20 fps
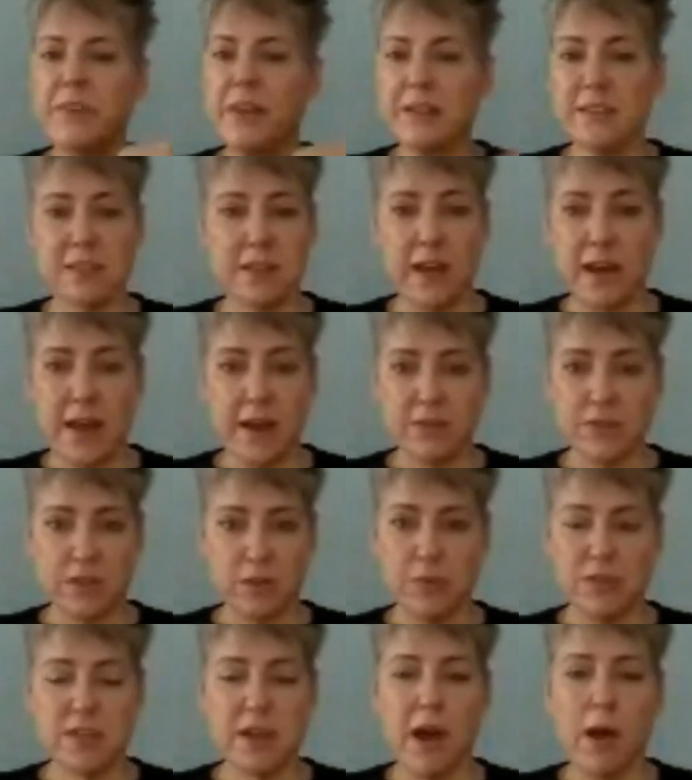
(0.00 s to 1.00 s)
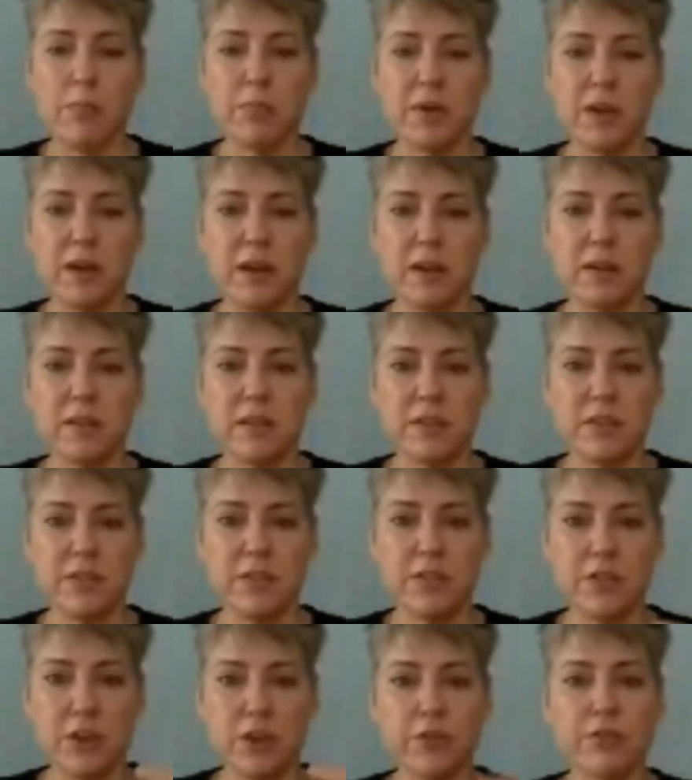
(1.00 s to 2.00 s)
But that's not actually what's happening.
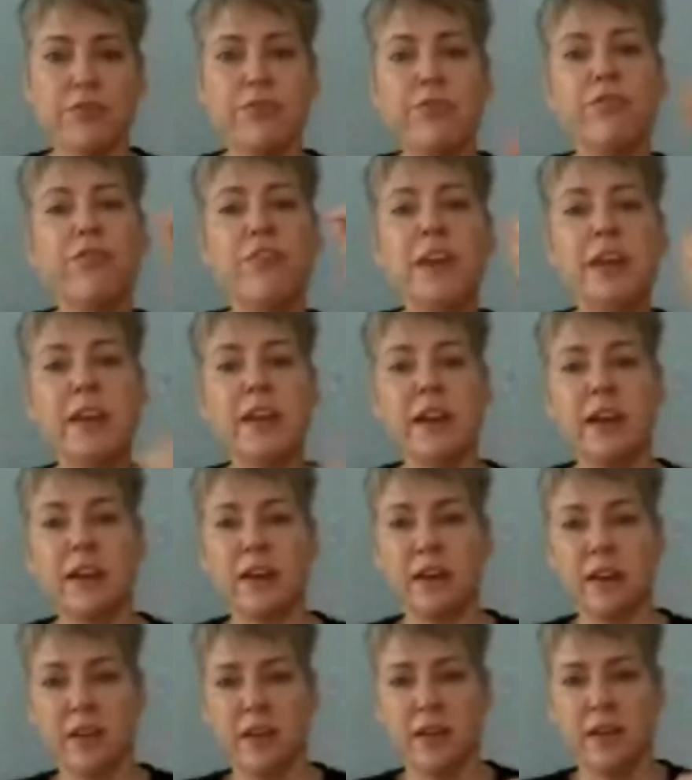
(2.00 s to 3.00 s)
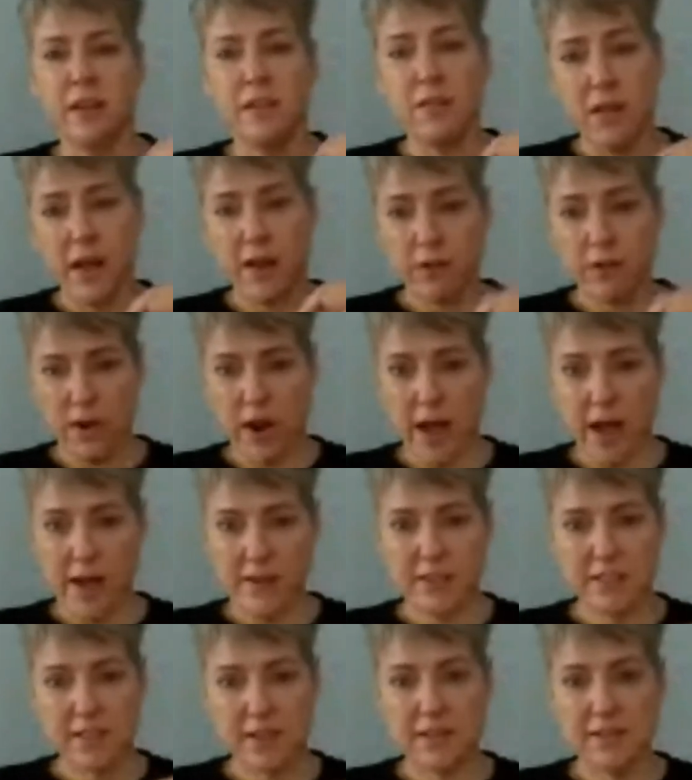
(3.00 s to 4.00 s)
They're feeding that
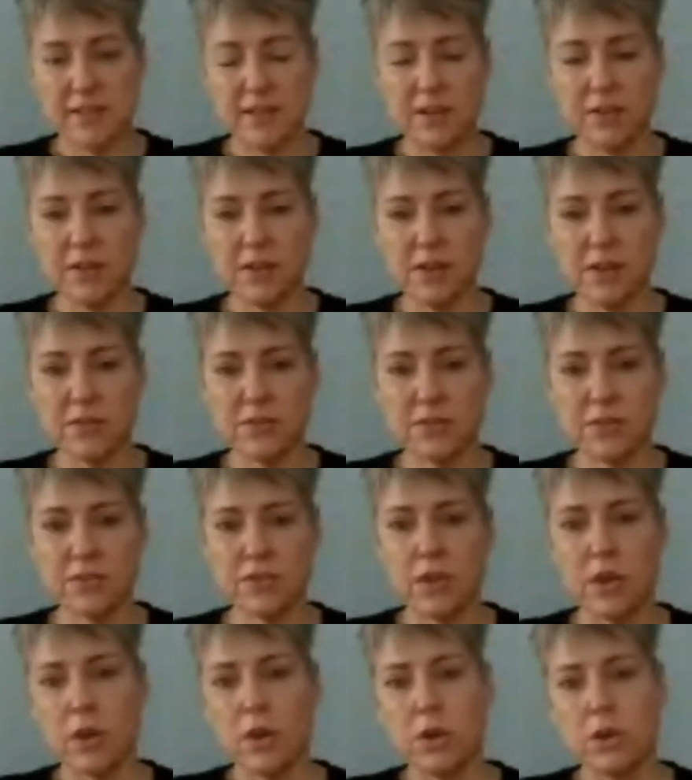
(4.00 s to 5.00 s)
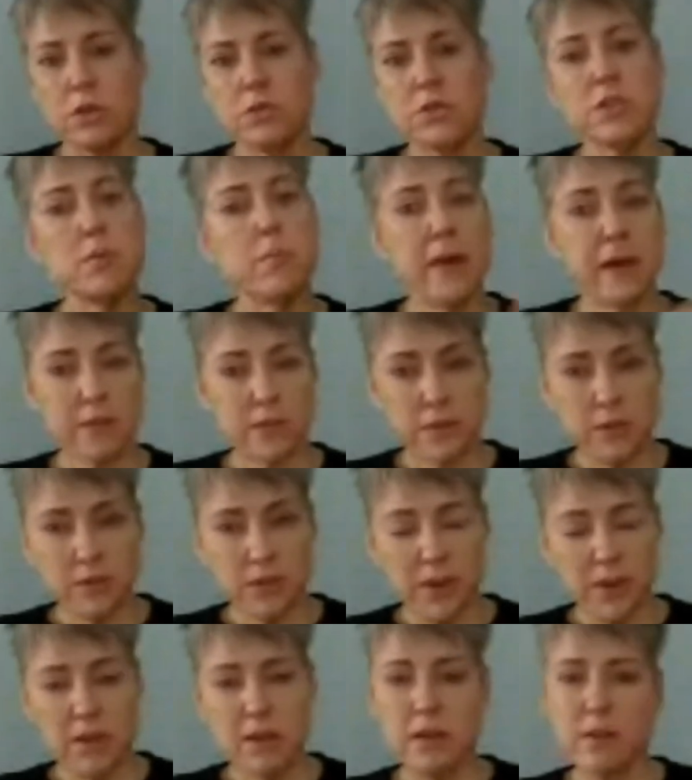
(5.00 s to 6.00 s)
grass, that cellulose, to the
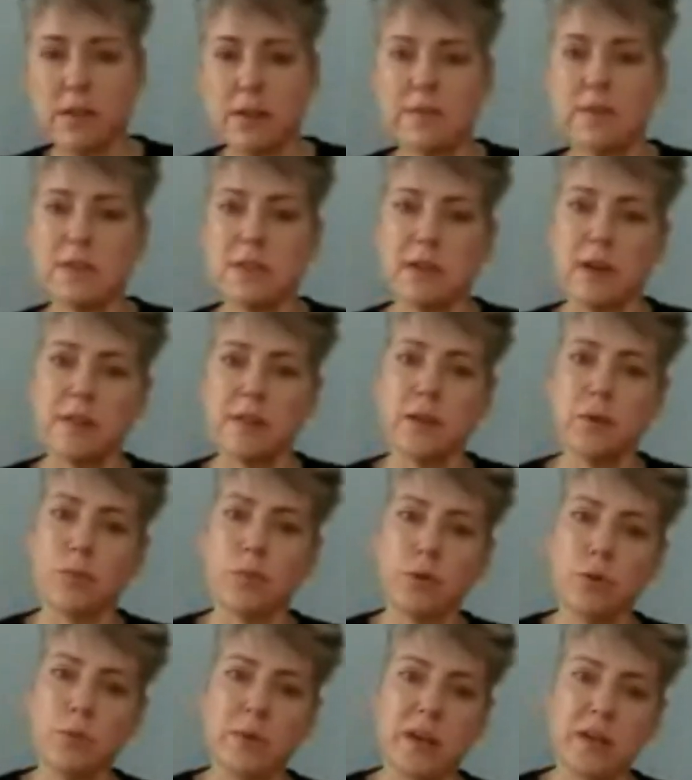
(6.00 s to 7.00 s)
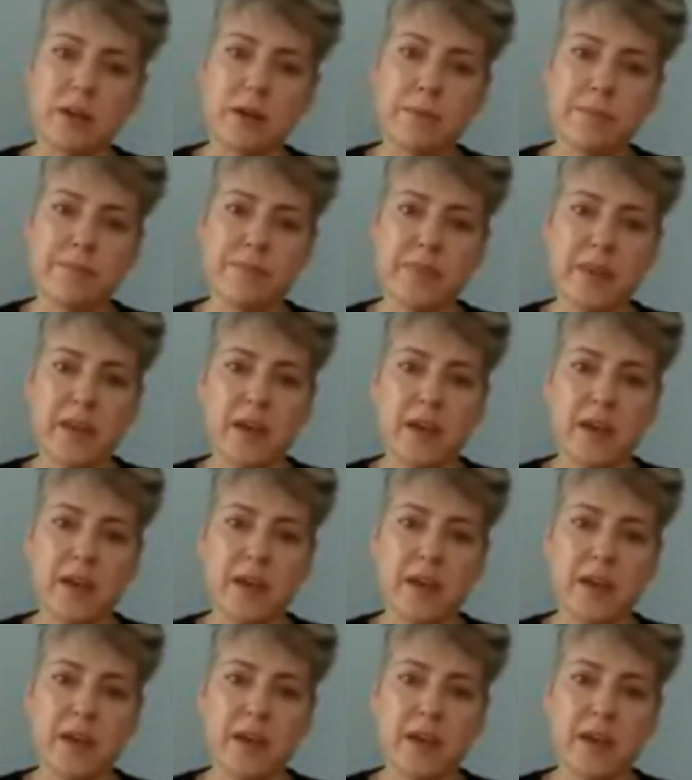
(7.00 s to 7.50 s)
bacteria that live inside their rumen.